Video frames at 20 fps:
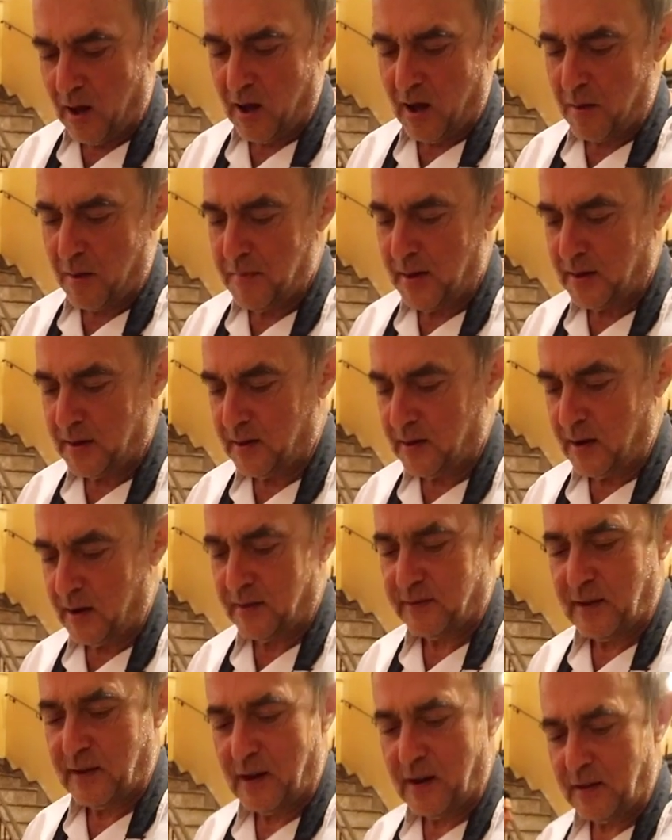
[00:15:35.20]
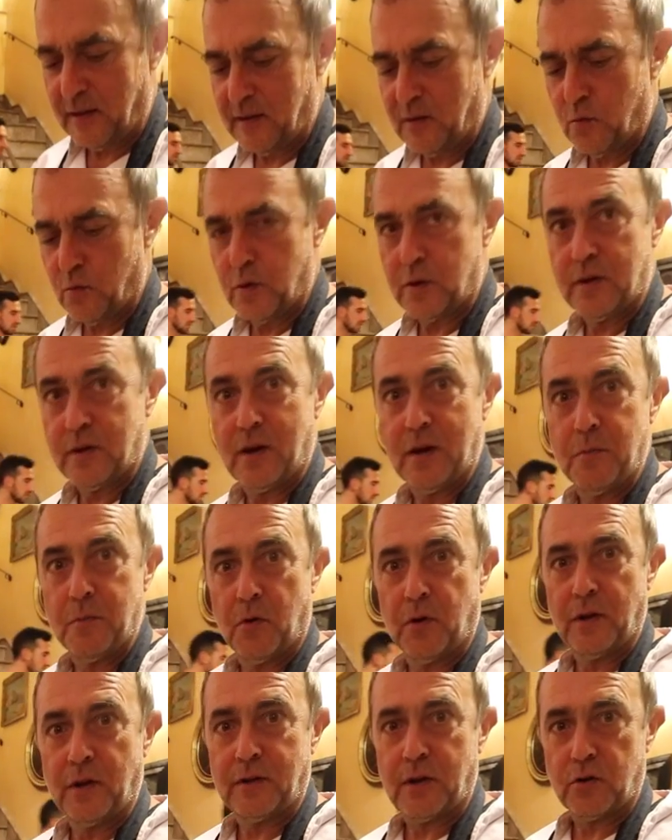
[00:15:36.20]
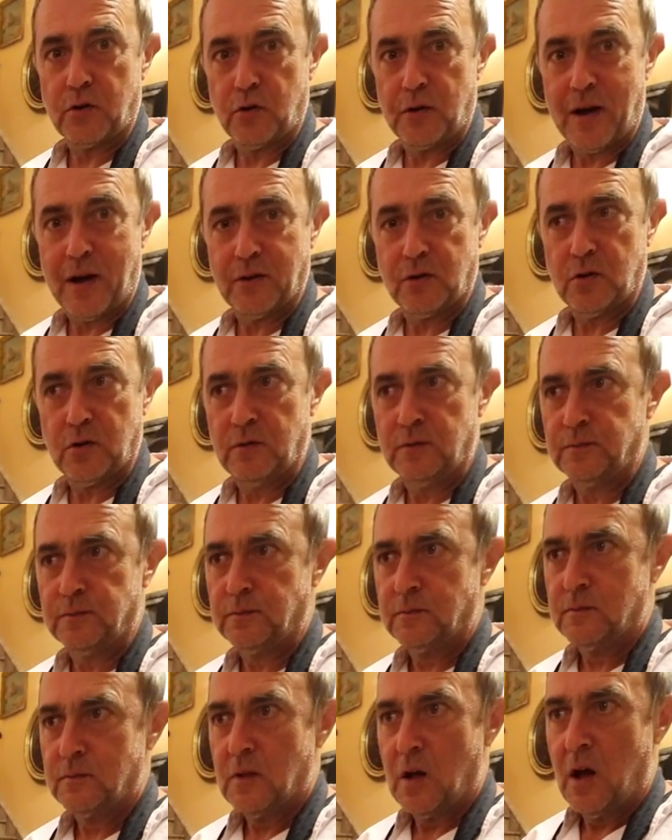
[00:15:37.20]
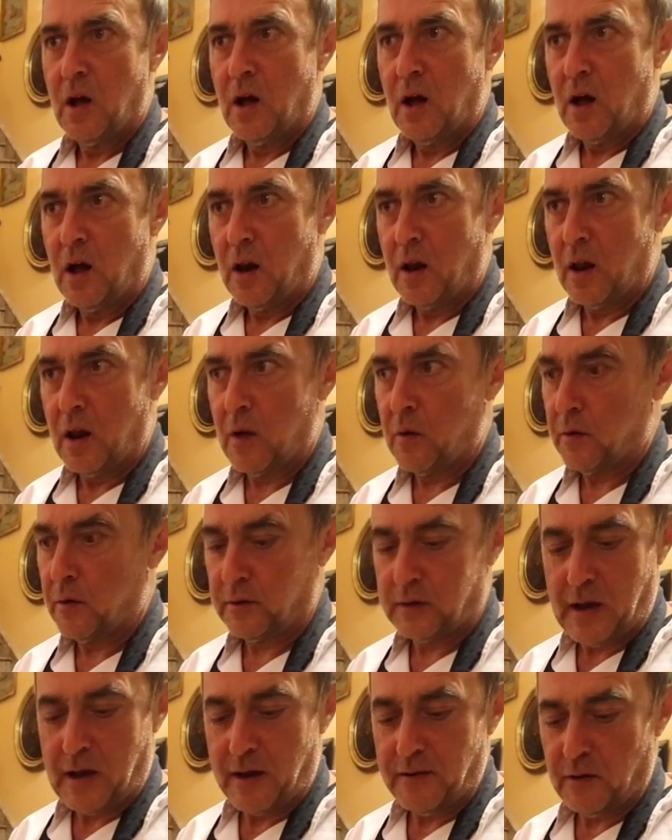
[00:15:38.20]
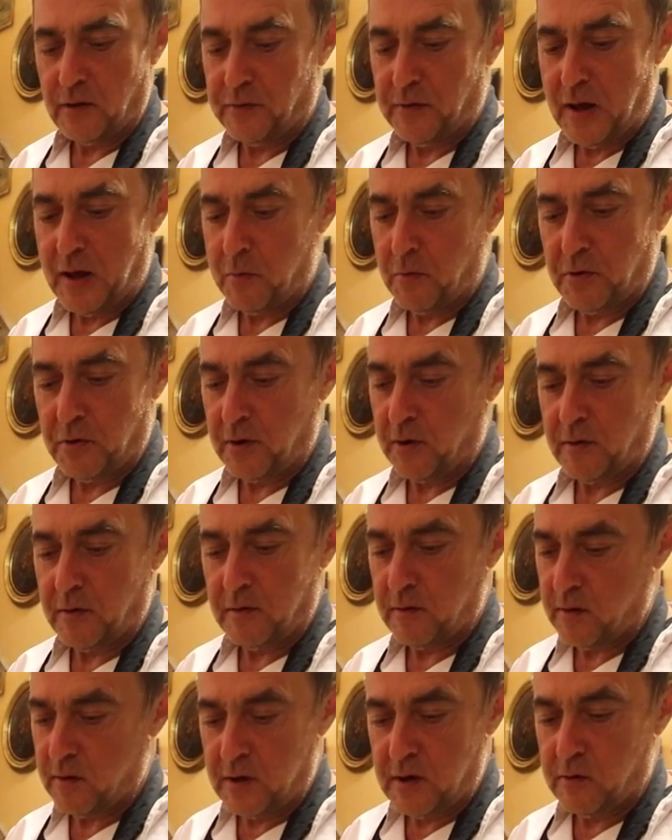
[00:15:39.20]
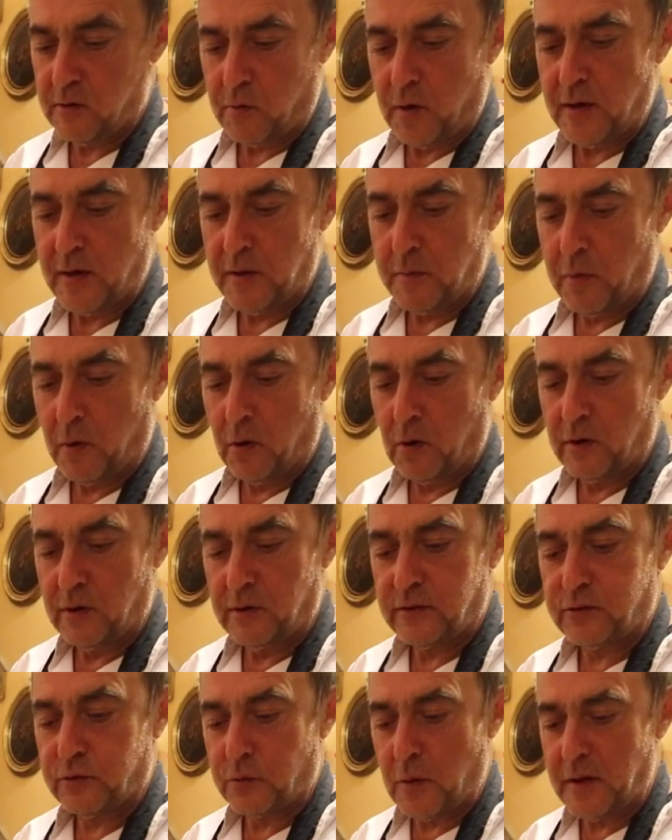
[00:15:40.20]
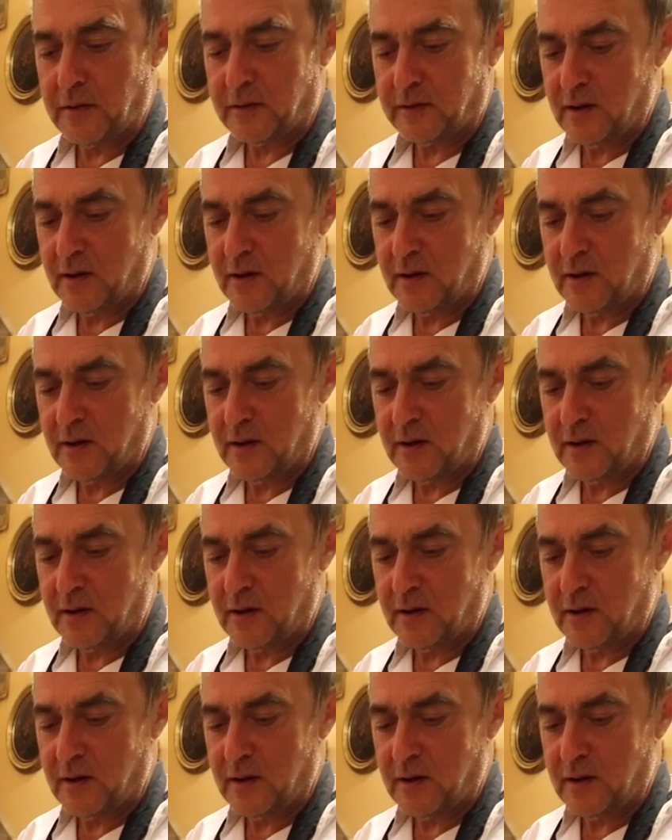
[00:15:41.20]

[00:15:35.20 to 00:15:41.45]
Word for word: I'm making a salad with a limon interdonato, kind of lemon, incredible sweet,